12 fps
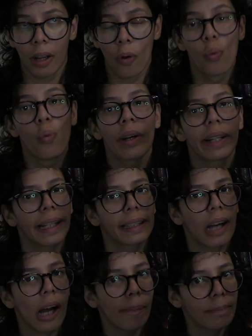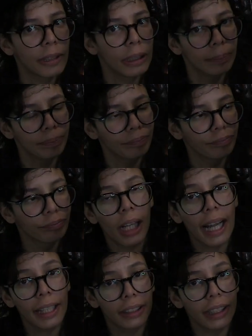Would I cop them?
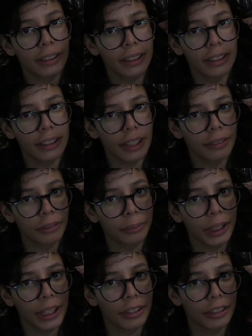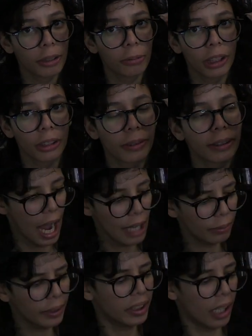I had to get these sent from Canada, by the way. I
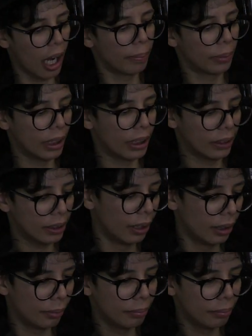would cop these.